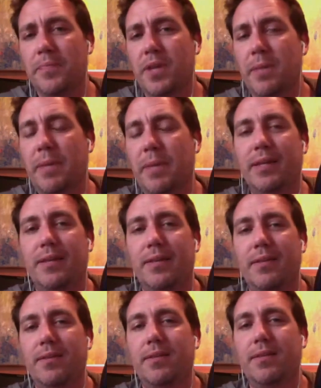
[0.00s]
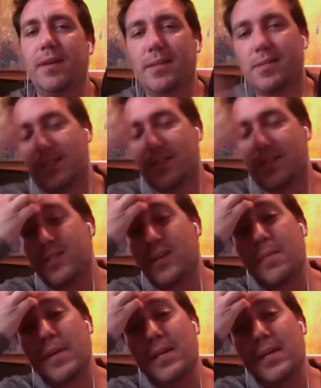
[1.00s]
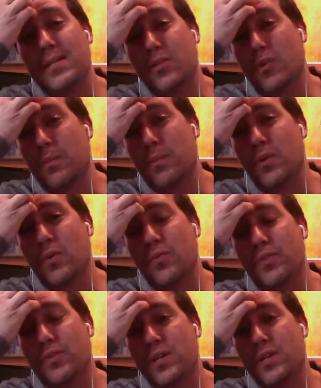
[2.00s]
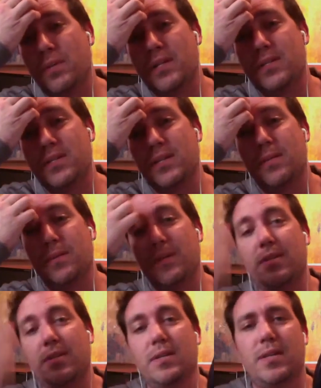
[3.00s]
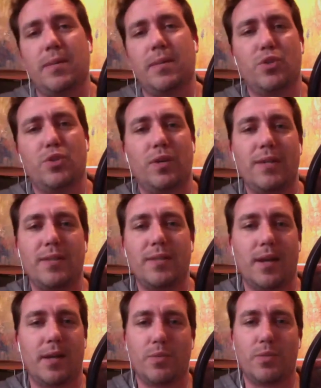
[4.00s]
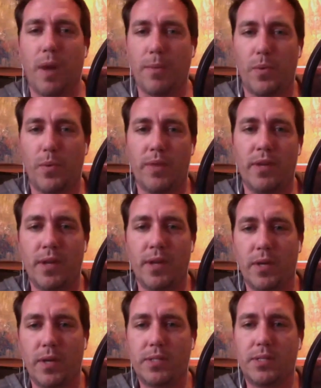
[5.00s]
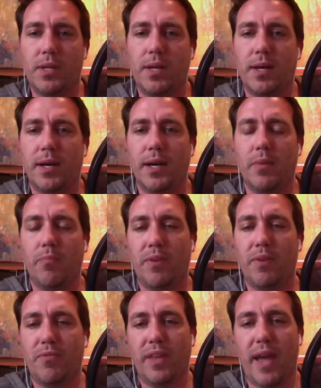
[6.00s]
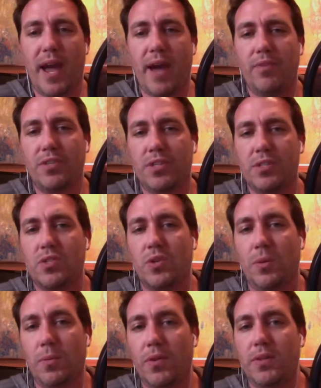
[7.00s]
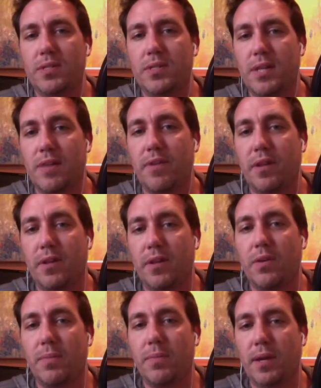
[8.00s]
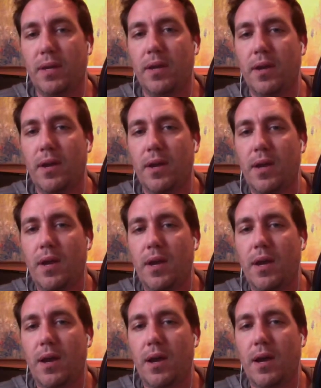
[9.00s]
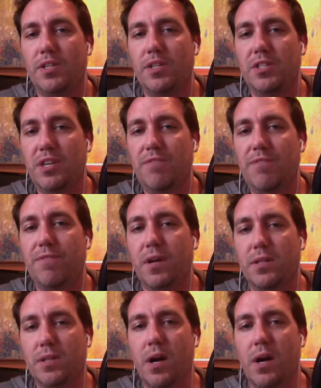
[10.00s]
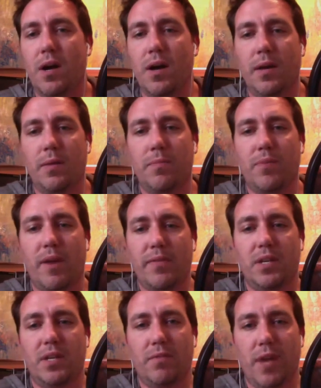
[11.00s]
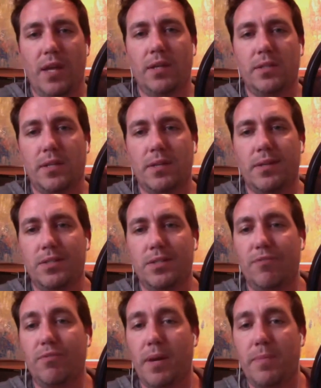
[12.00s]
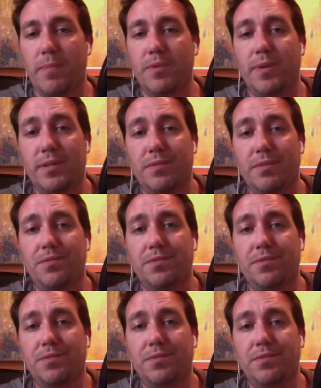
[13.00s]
I mean, it's going to be easy to remove. It's going to be easy to disable. So guys like us probably won't even notice. But for the average consumer, this is definitely going to be default on privacy invading technology from my perspective.